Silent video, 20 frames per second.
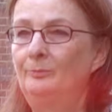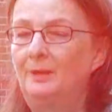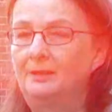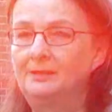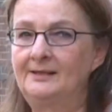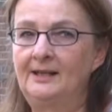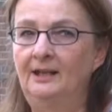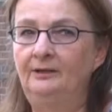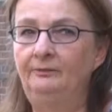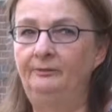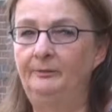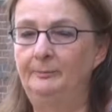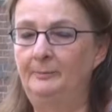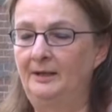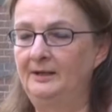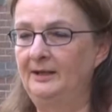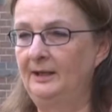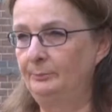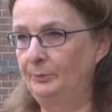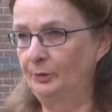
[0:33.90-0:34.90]
Myself in
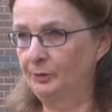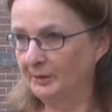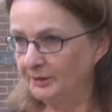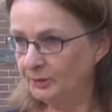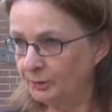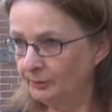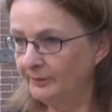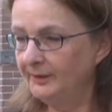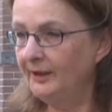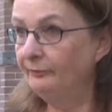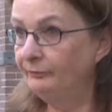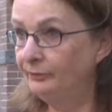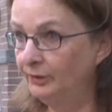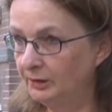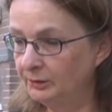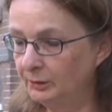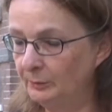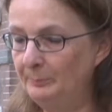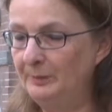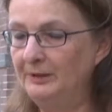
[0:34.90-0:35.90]
my laboratory, I've
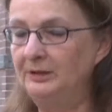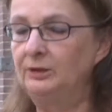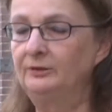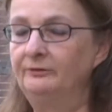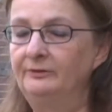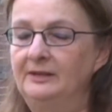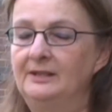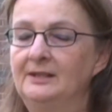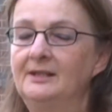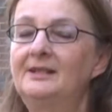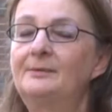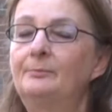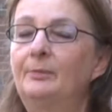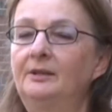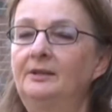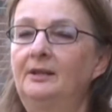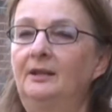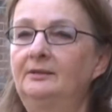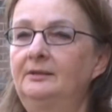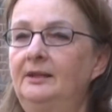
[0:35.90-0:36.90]
done a bit of this,
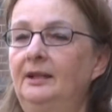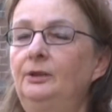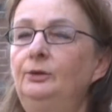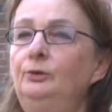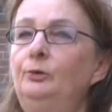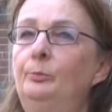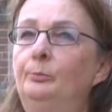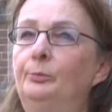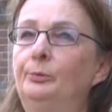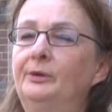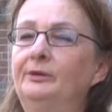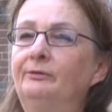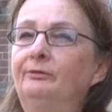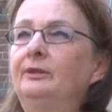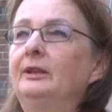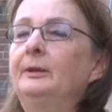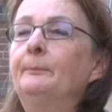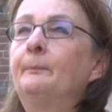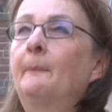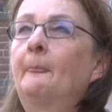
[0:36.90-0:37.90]
but I'll tell you
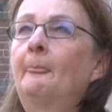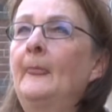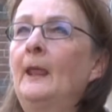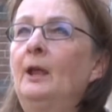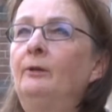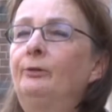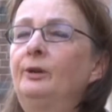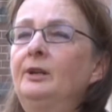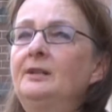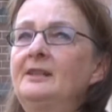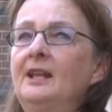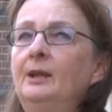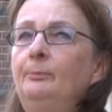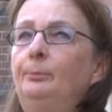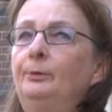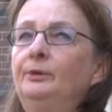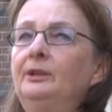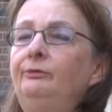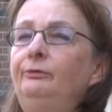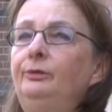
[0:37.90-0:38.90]
briefly. For
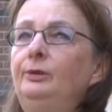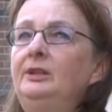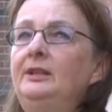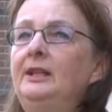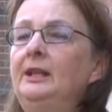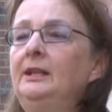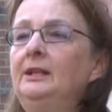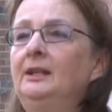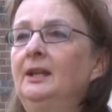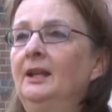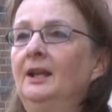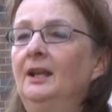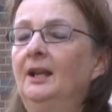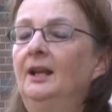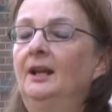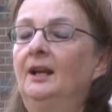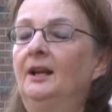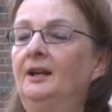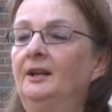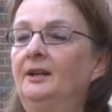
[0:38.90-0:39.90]
example, if you take,
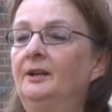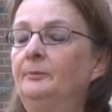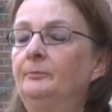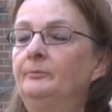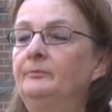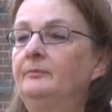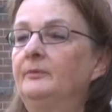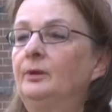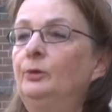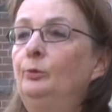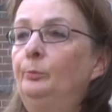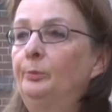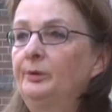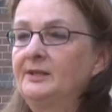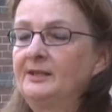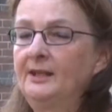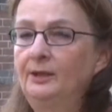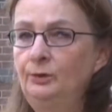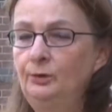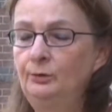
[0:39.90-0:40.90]
you
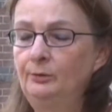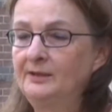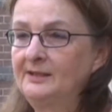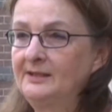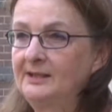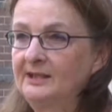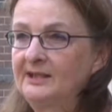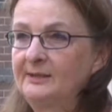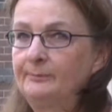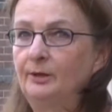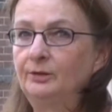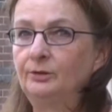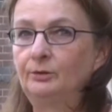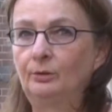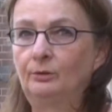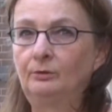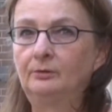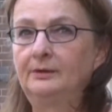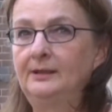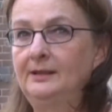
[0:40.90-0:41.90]
present to a
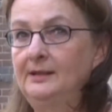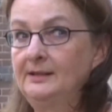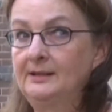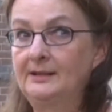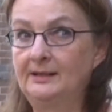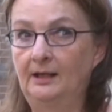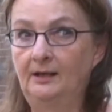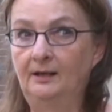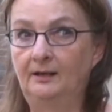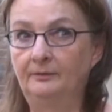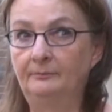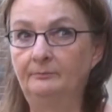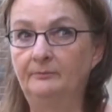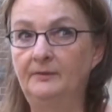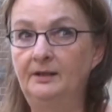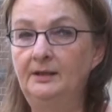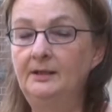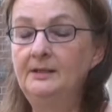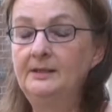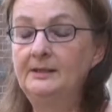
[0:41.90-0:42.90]
6-month-old,
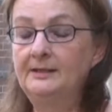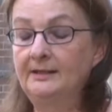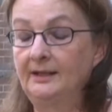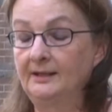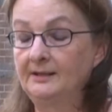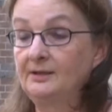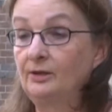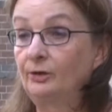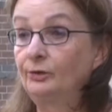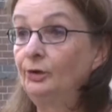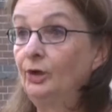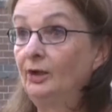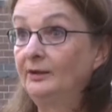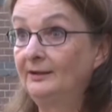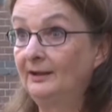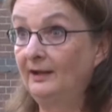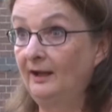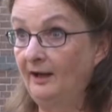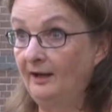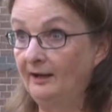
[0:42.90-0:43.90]
these tests are
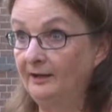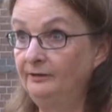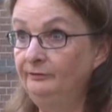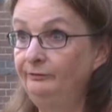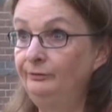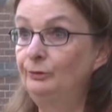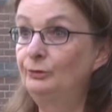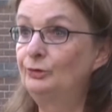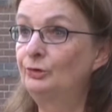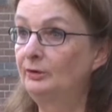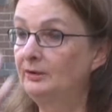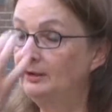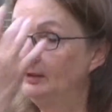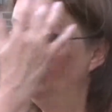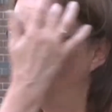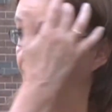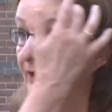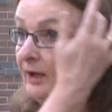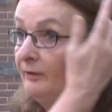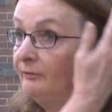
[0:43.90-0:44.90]
done live. Usually
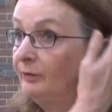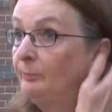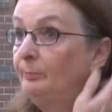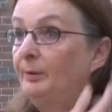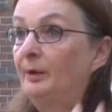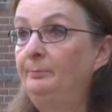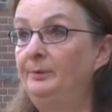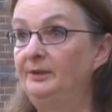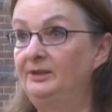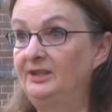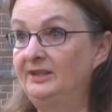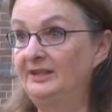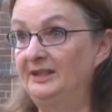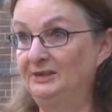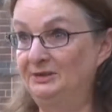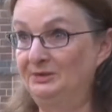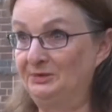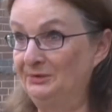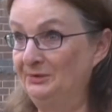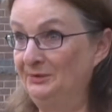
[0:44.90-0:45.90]
you have a puppet
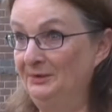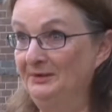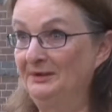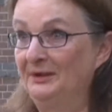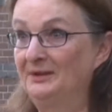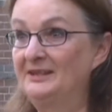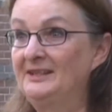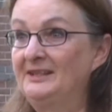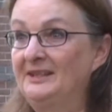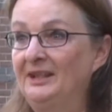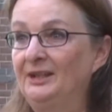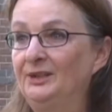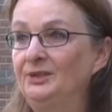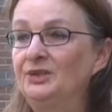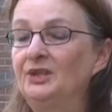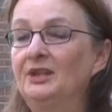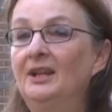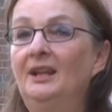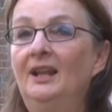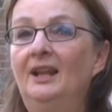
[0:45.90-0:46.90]
theater, a
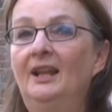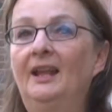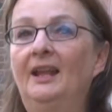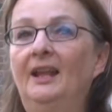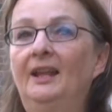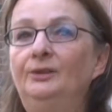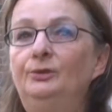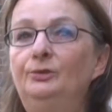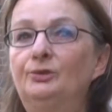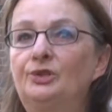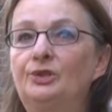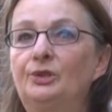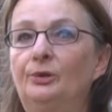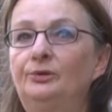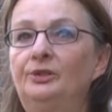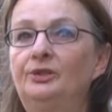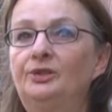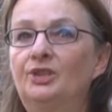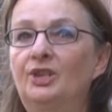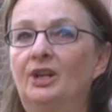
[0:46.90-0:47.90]
stage, and you
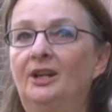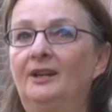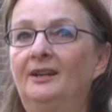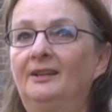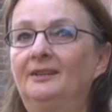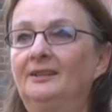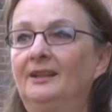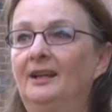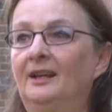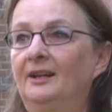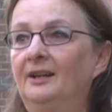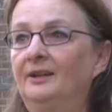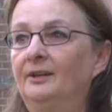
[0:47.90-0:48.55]
show the child